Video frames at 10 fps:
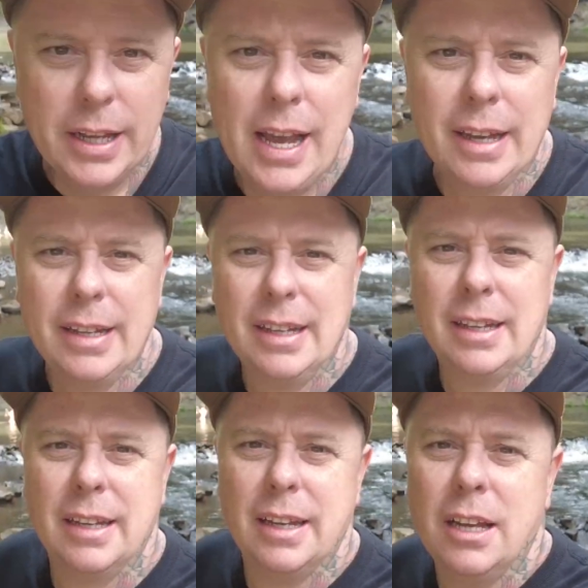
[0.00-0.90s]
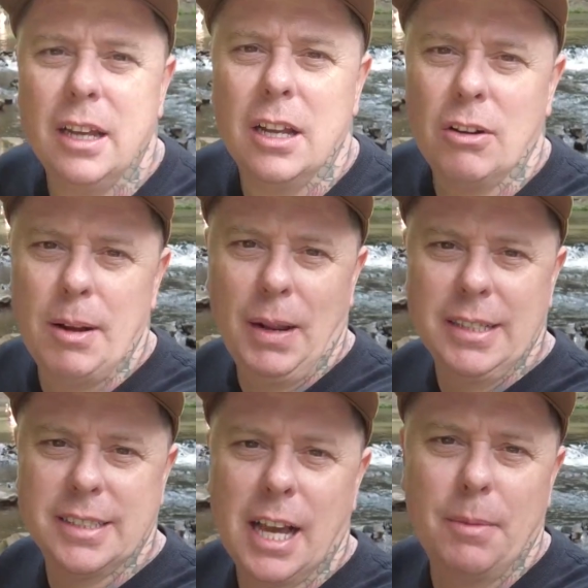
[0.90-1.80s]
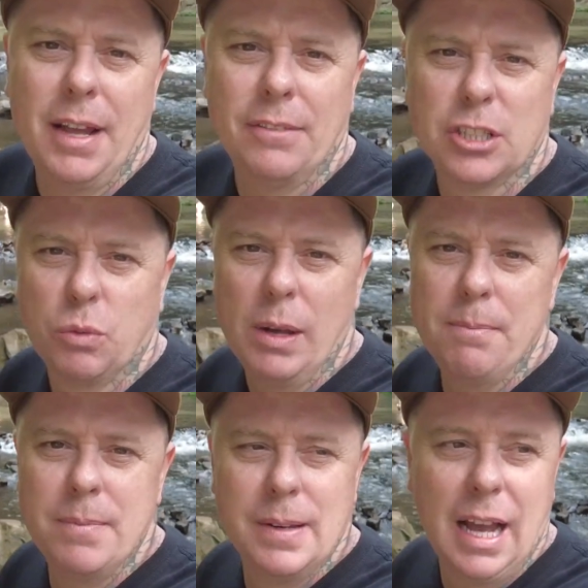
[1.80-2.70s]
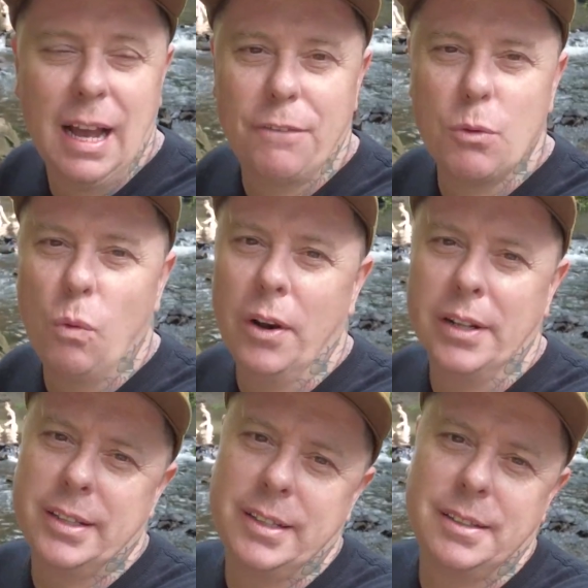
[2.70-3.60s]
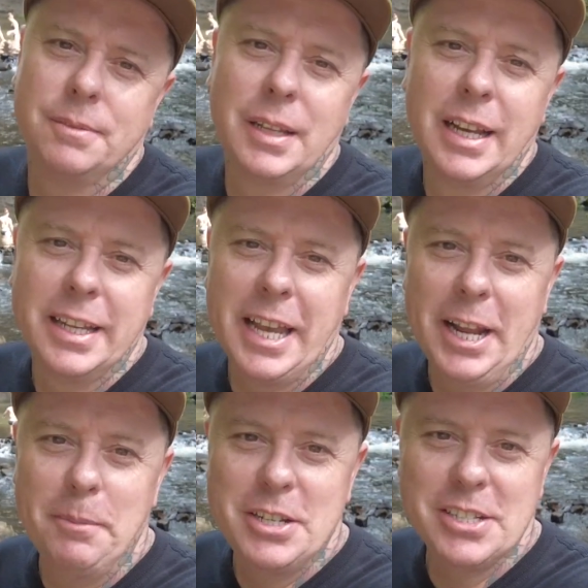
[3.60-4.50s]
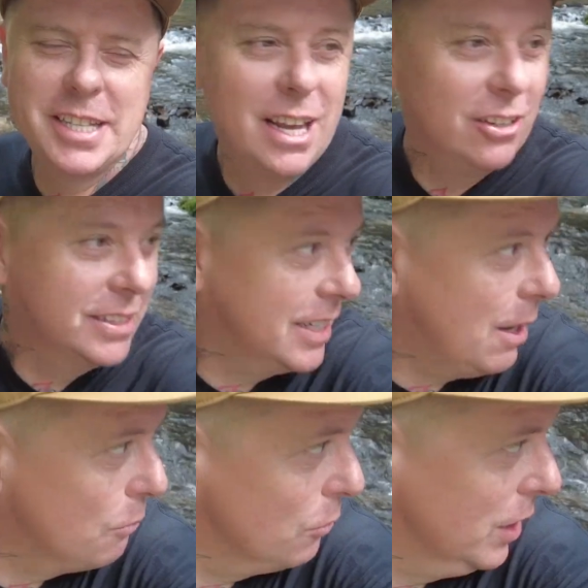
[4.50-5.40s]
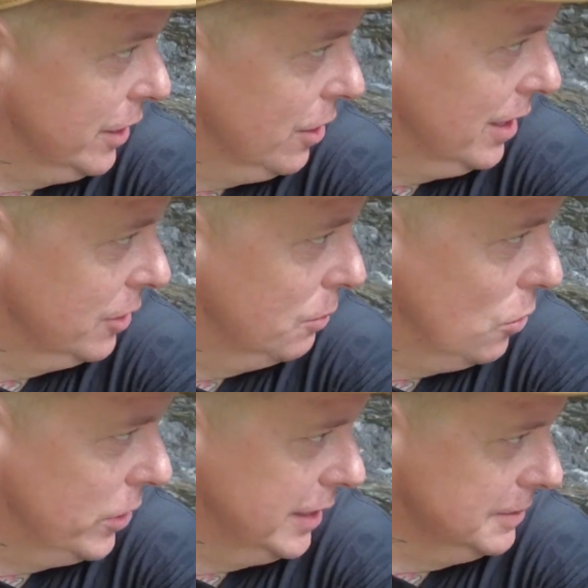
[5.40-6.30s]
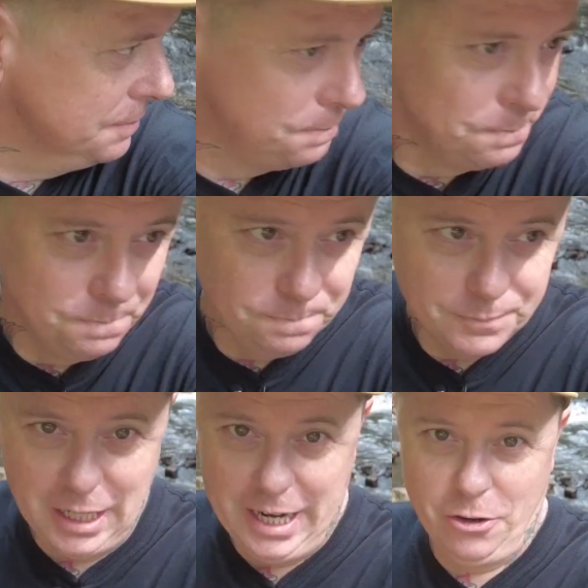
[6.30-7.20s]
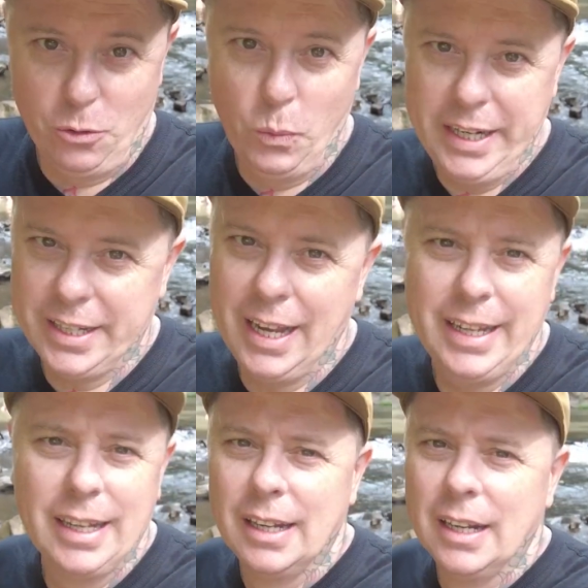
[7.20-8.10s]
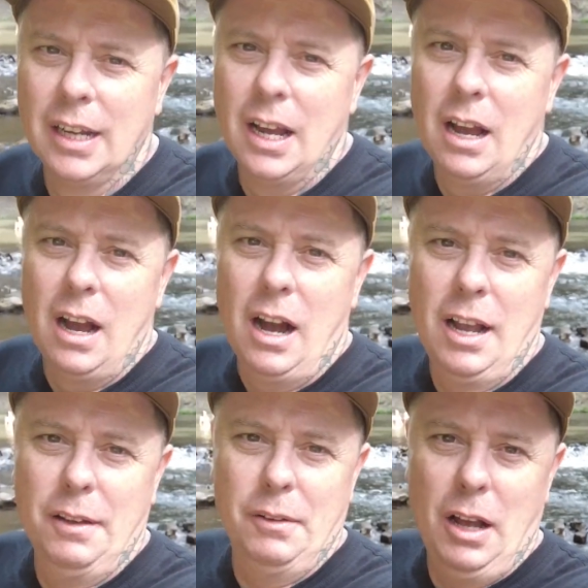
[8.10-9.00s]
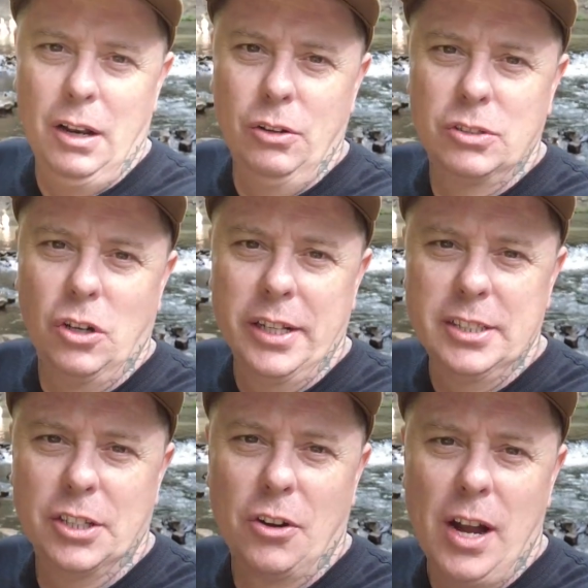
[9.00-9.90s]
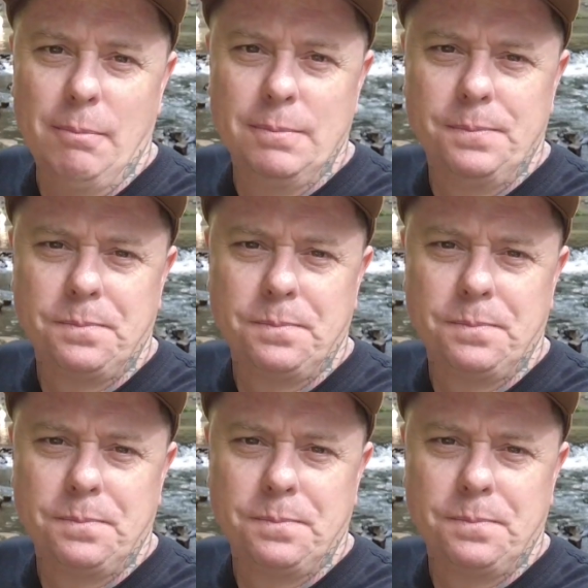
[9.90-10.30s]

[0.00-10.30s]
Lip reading: yeah, great place to come and have a swim. If you want to get images here, I'd come really early in the morning and on a weekday. I looked on Instagram